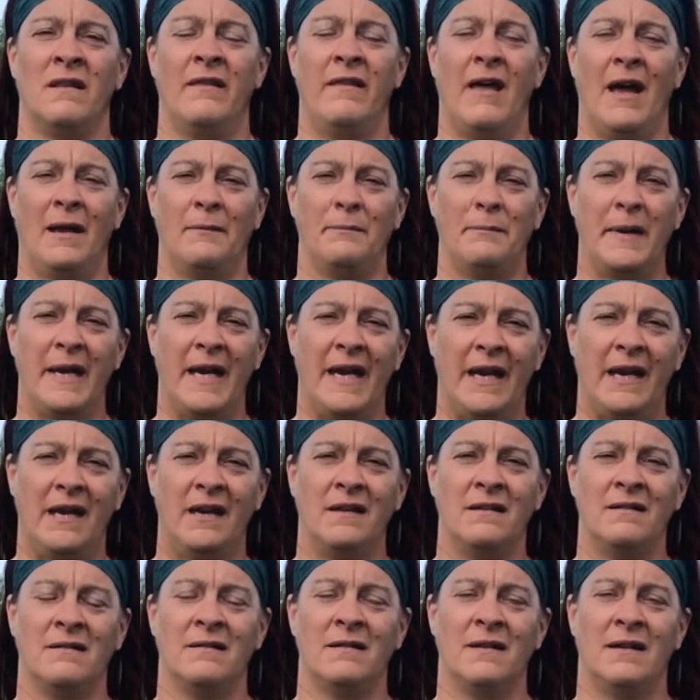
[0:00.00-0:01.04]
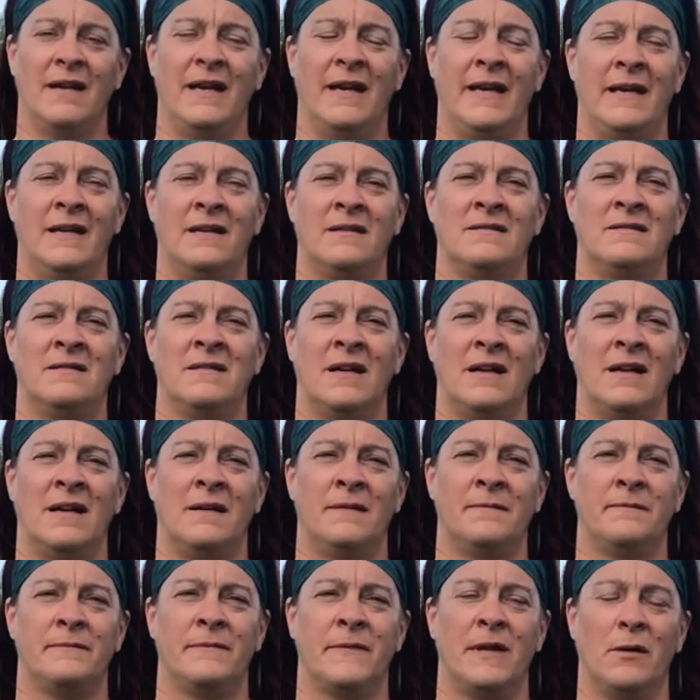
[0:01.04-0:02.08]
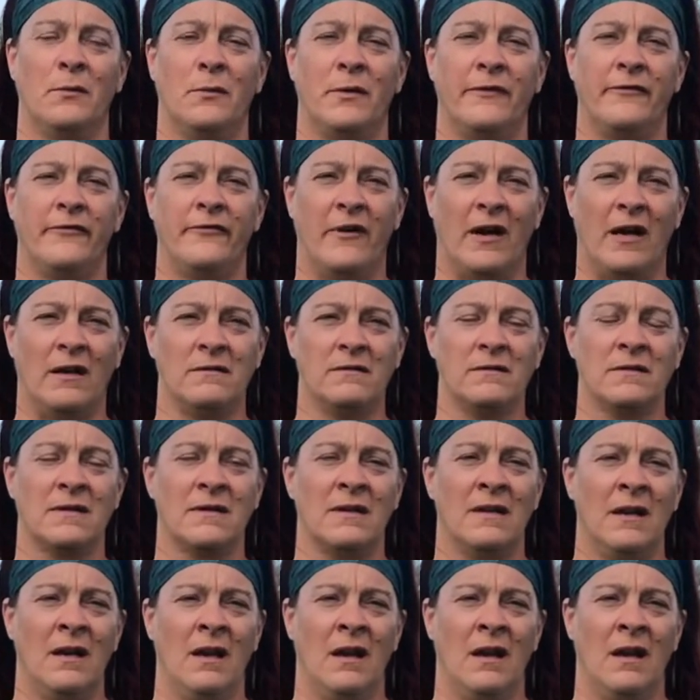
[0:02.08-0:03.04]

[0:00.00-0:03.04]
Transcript: that pain and that we felt